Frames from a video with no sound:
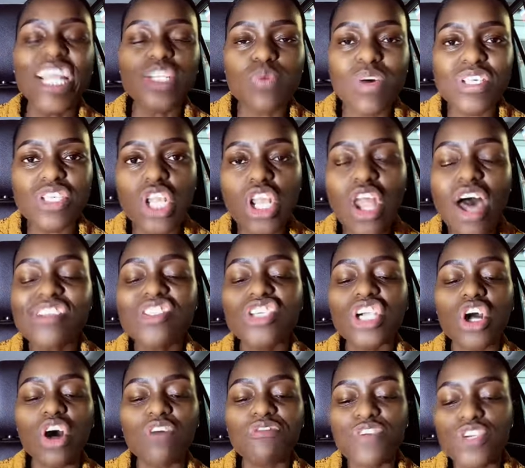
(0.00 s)
It was
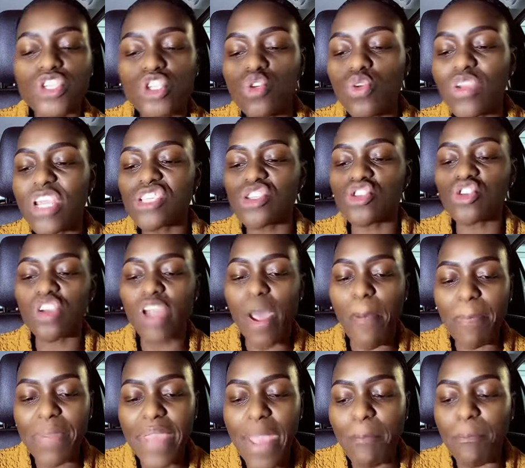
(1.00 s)
logical for Judas to
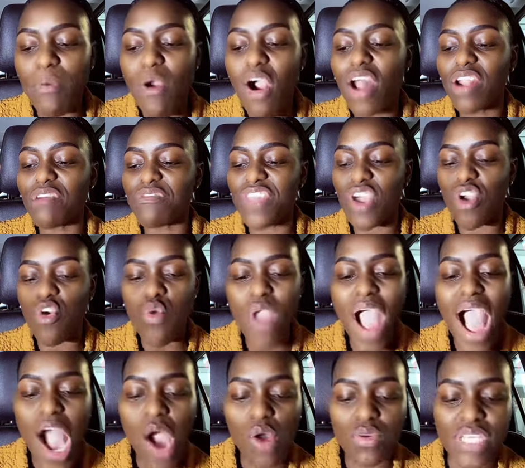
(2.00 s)
not be a part of the
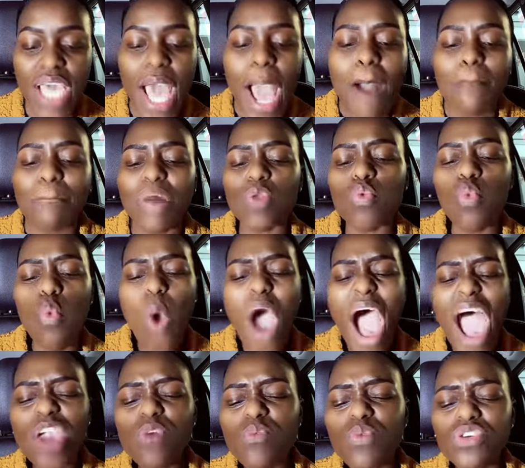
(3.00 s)
crowd. But
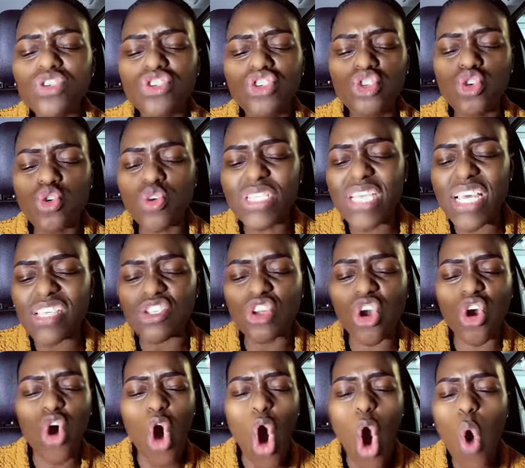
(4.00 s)
why would Judas
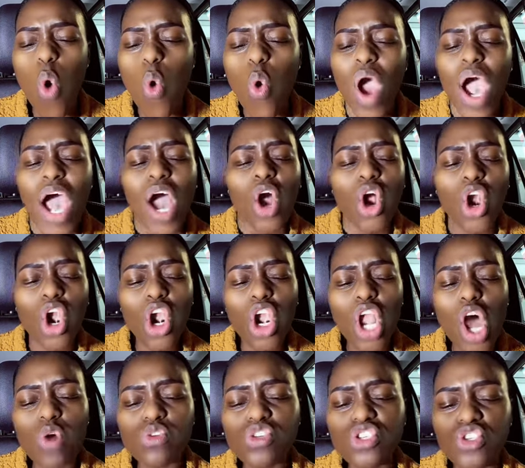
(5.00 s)
go
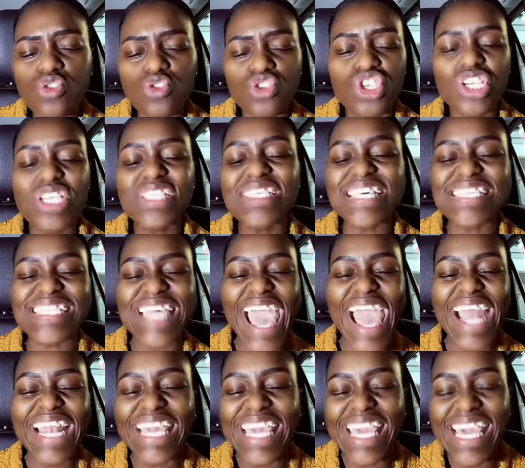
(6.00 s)
close to Jesus
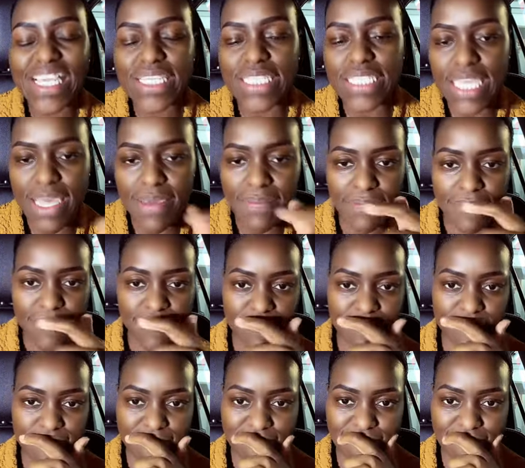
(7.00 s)
and kiss him?